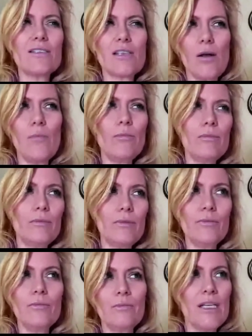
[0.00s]

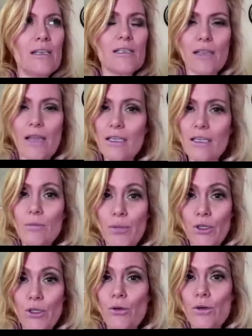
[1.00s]
some
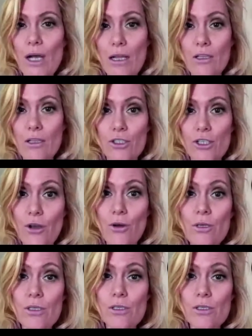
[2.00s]
slightly blue colored
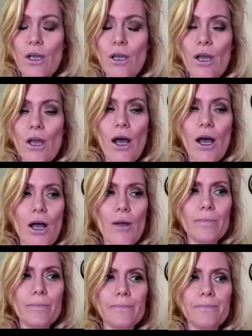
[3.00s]
jokes.
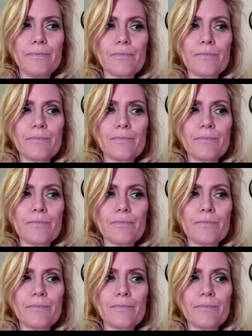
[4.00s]
But